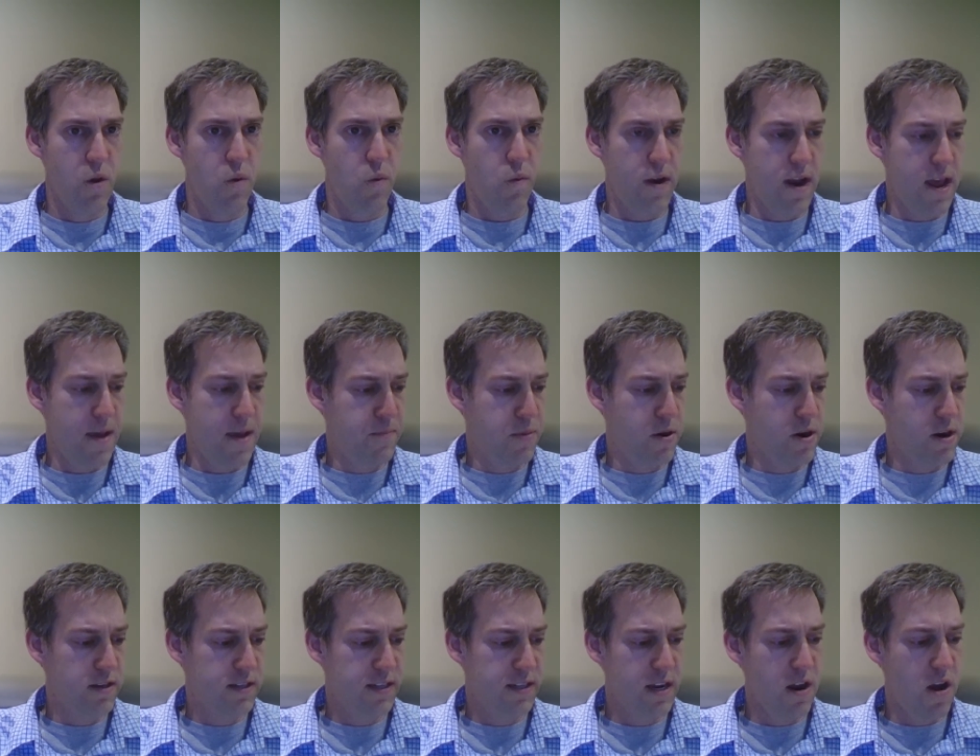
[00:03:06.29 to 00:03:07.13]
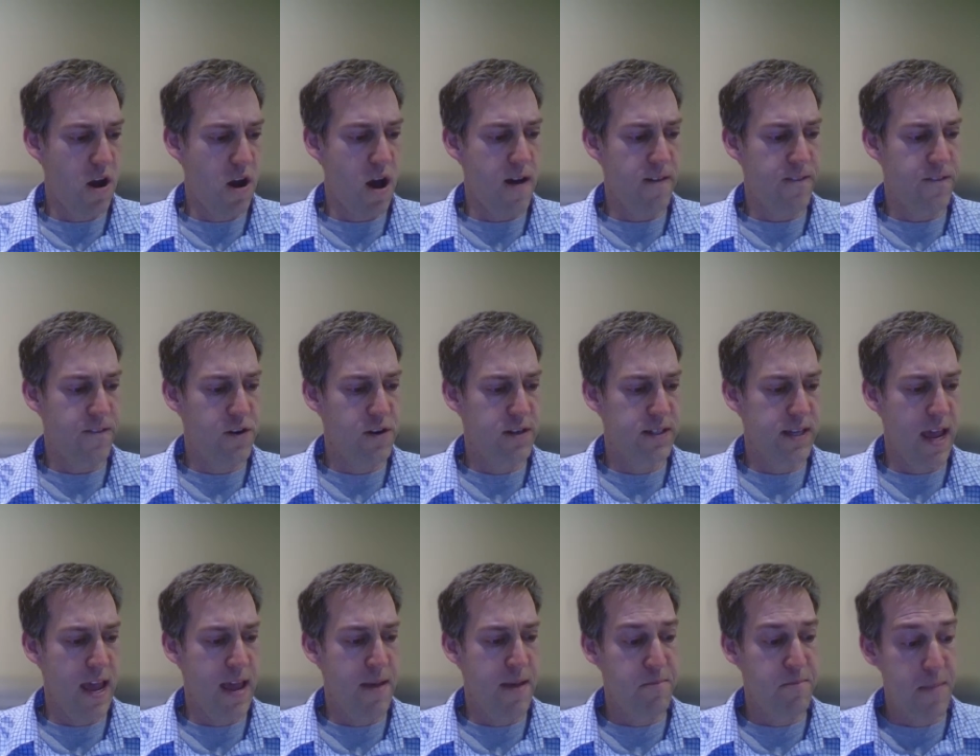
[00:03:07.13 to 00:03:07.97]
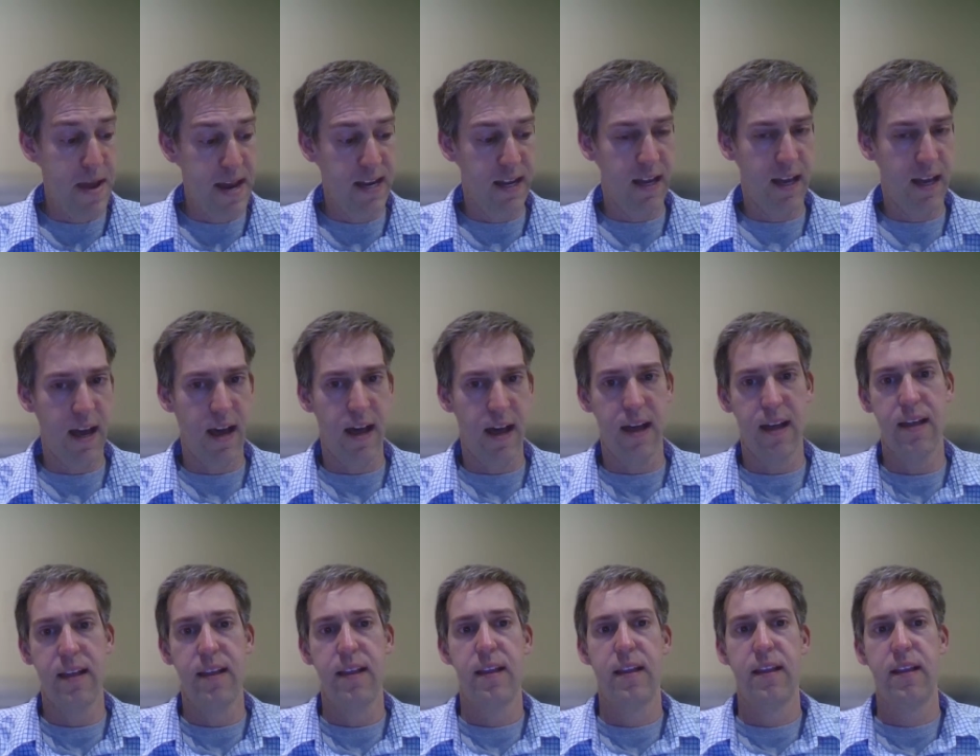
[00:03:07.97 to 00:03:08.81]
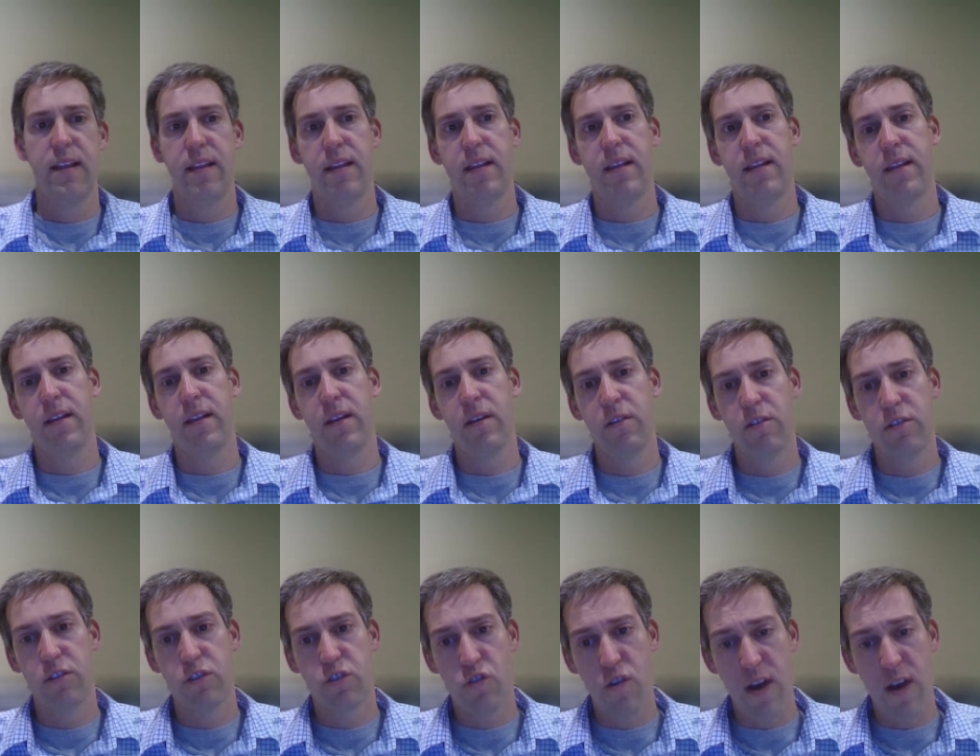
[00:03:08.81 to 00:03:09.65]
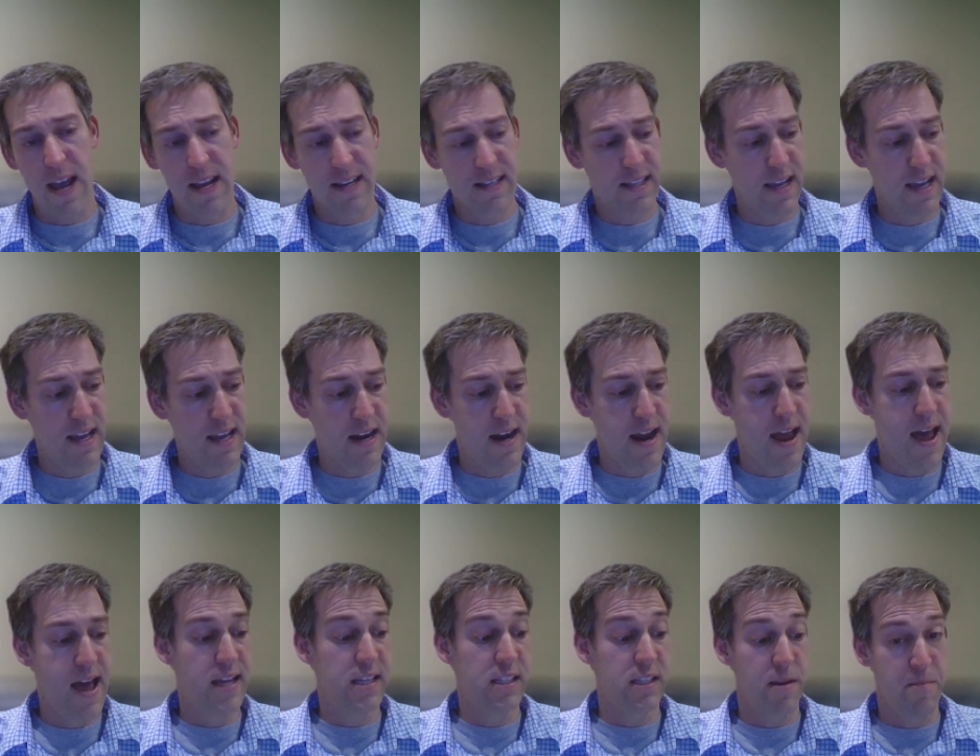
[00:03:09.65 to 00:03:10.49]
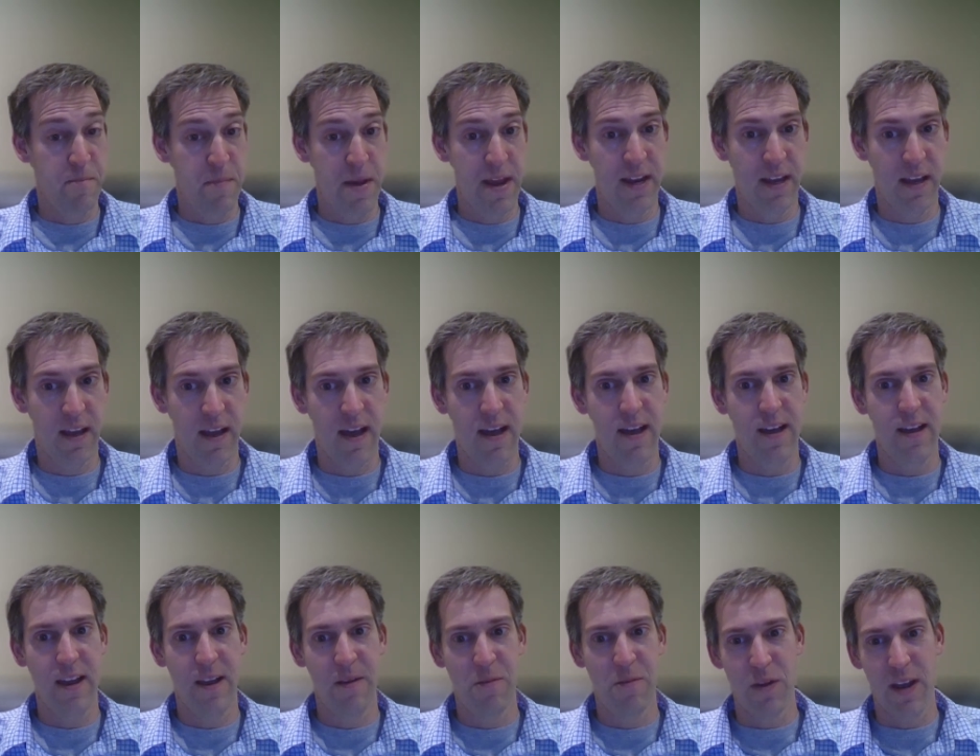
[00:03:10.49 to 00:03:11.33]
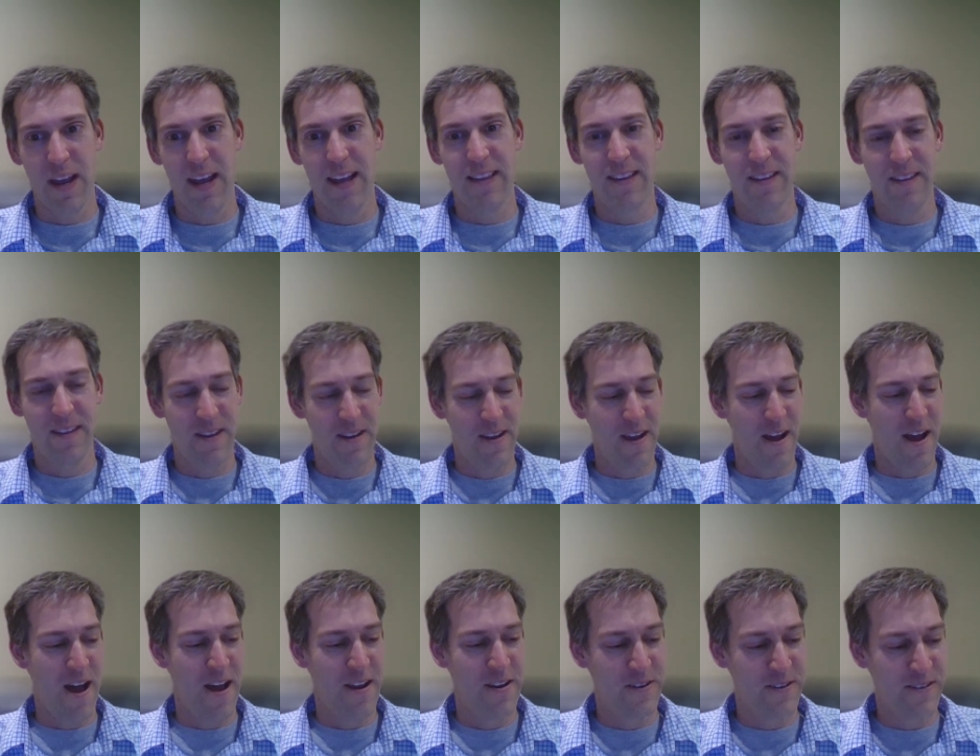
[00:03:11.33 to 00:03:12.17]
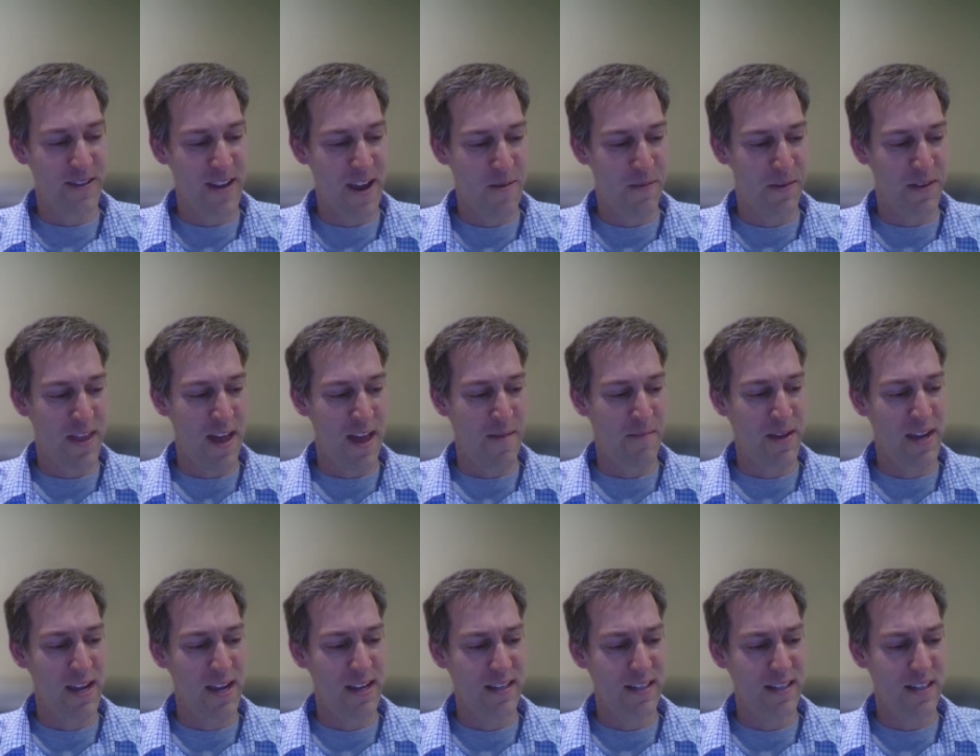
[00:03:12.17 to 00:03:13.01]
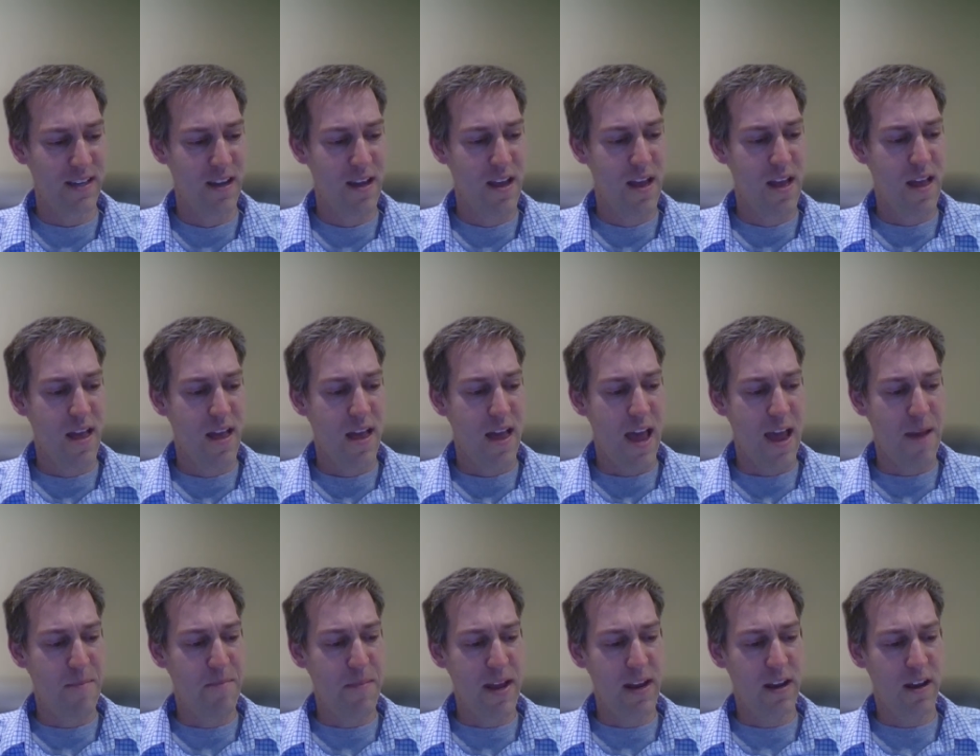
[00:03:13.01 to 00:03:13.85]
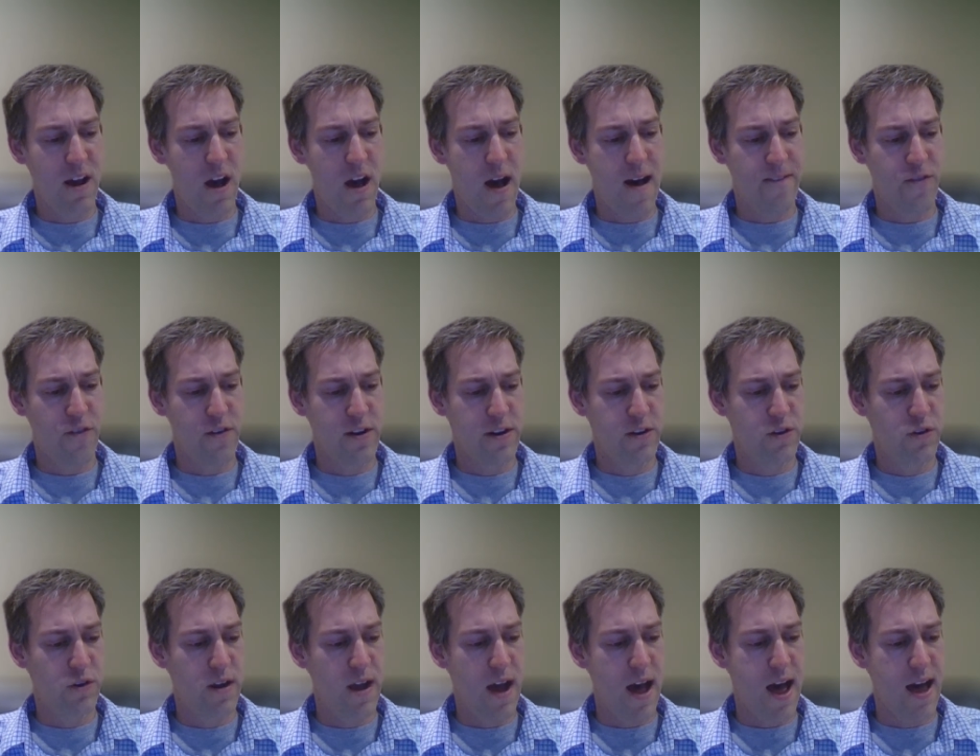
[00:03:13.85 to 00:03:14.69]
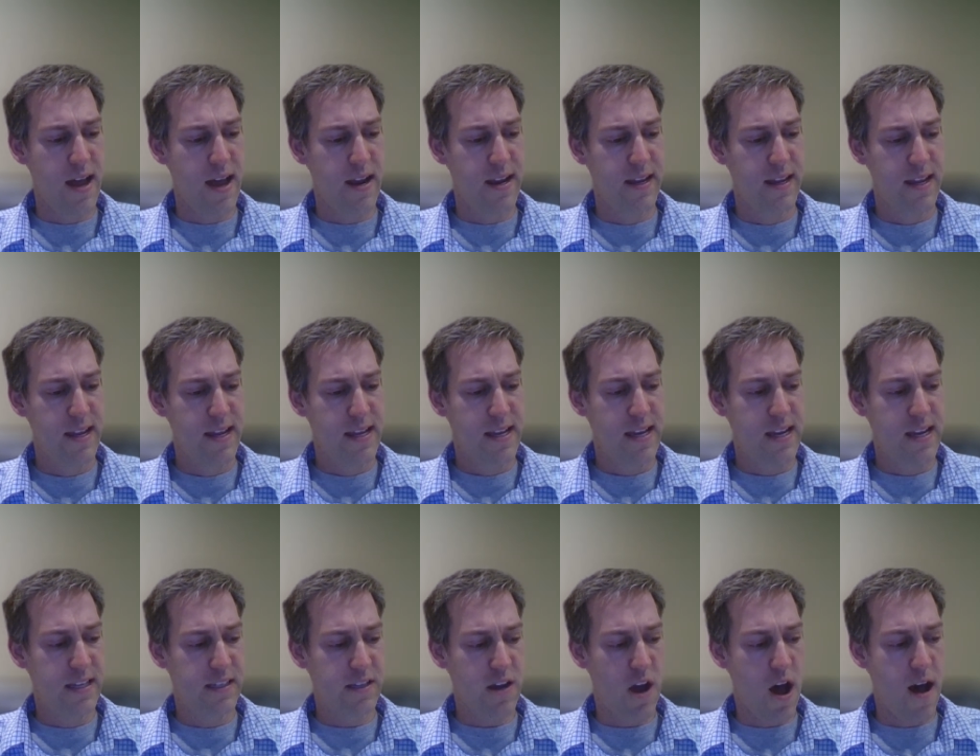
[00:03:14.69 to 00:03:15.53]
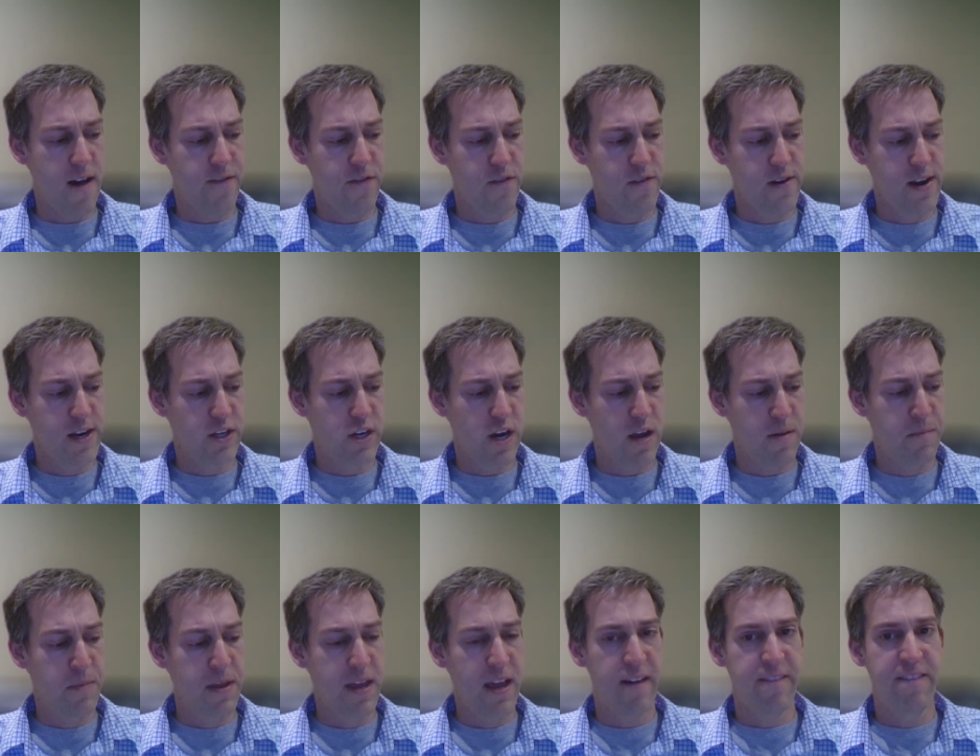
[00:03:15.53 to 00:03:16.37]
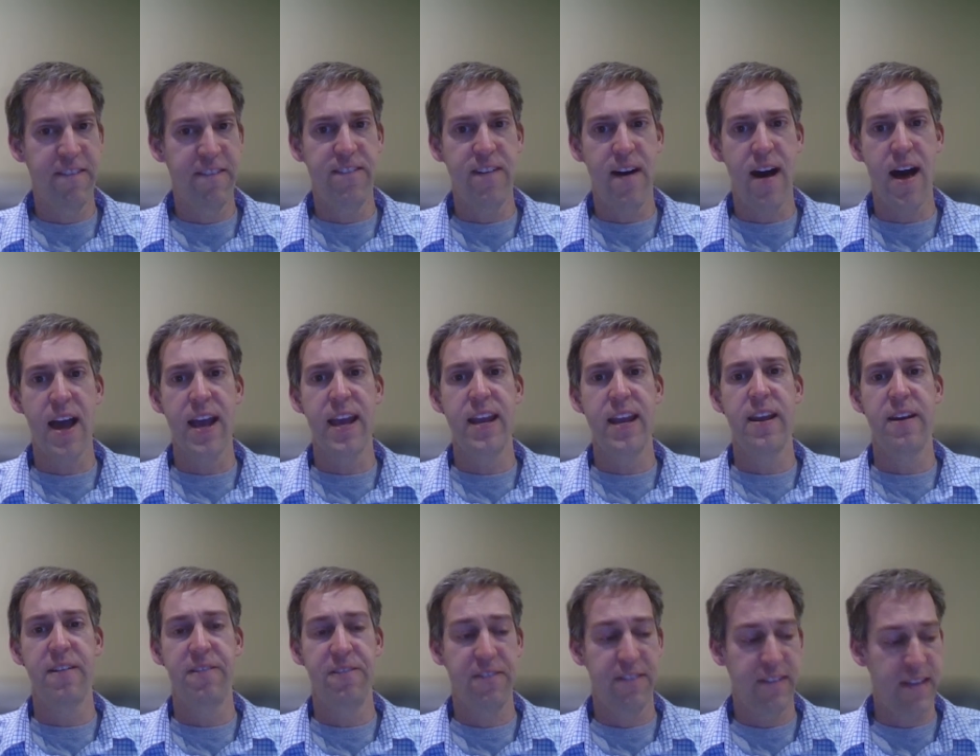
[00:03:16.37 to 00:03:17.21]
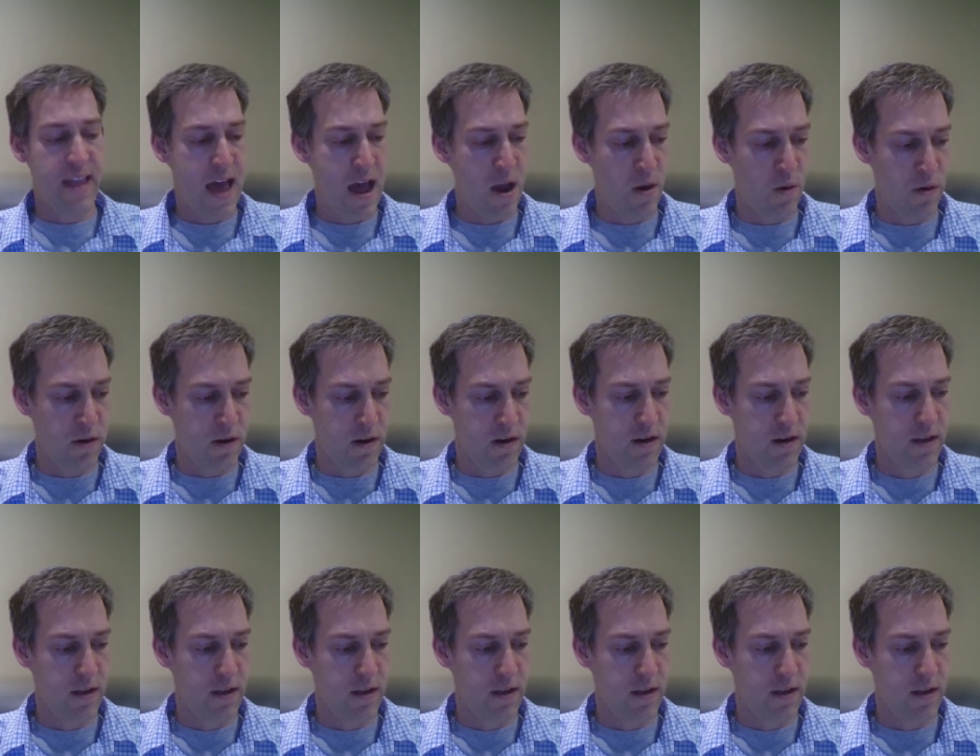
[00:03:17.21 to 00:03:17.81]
When a person offers a mincha, translated as mincha, and we'll get to understand what that means, a mincha offering to God, his offering shall be a fine flour.